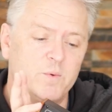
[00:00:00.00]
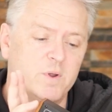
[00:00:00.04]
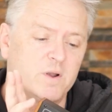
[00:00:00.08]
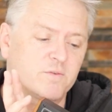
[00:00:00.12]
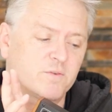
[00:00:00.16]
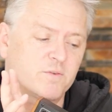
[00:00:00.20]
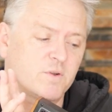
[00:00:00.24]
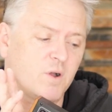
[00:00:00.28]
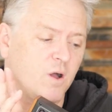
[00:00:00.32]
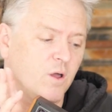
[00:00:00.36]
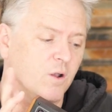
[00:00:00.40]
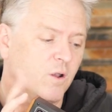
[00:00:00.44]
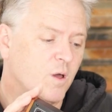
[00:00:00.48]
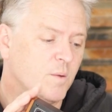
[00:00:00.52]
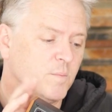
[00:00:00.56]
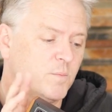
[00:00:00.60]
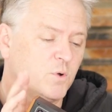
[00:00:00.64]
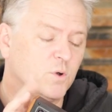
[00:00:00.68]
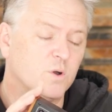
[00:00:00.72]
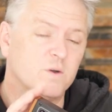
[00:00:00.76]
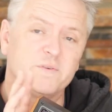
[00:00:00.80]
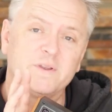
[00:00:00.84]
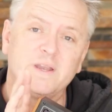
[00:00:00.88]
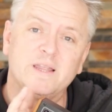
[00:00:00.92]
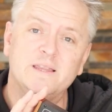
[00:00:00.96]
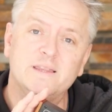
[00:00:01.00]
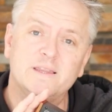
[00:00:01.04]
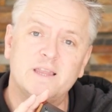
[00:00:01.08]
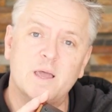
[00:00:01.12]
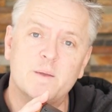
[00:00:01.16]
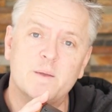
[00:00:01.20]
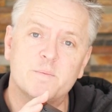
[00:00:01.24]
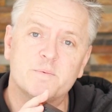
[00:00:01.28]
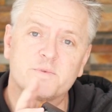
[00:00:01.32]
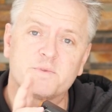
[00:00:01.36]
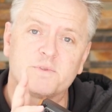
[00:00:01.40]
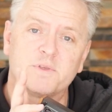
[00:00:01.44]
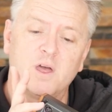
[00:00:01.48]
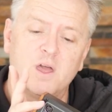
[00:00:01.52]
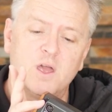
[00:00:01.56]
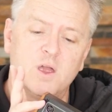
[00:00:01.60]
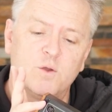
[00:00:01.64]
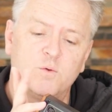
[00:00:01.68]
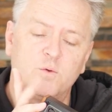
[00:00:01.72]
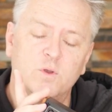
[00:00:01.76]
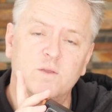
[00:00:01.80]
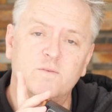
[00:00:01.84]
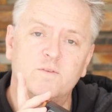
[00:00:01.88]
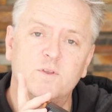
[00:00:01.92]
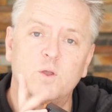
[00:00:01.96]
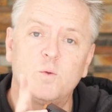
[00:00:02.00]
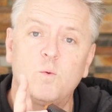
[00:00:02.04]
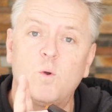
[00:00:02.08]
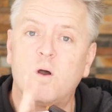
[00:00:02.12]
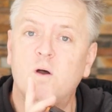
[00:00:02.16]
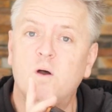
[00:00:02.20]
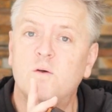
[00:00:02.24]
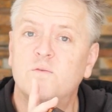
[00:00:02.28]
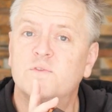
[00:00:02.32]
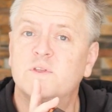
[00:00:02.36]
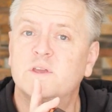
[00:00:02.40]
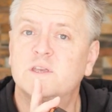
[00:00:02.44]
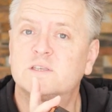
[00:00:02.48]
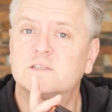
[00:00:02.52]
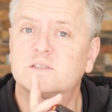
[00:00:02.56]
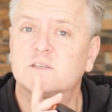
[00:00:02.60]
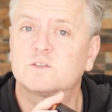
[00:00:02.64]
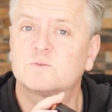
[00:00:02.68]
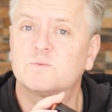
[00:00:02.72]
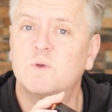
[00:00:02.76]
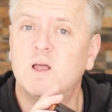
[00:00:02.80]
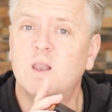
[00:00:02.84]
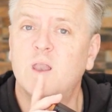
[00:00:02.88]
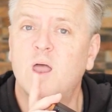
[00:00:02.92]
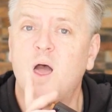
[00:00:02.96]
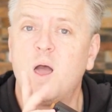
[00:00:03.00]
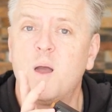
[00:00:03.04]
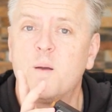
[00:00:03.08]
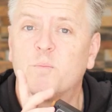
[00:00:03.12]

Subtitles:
where I've got a lot more of an in-depth review of this as well,